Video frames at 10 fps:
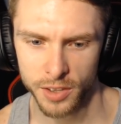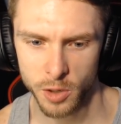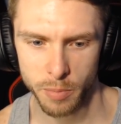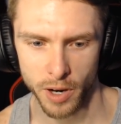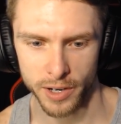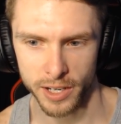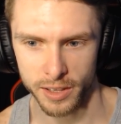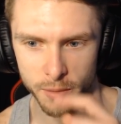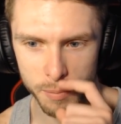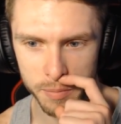of paint that
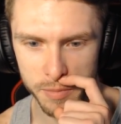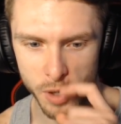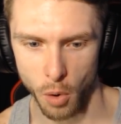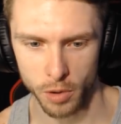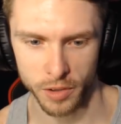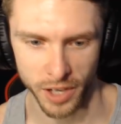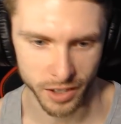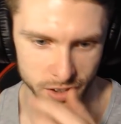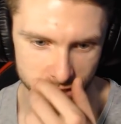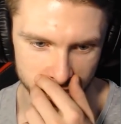Bonnie in the corner
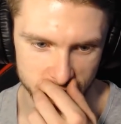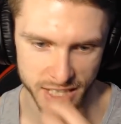there is like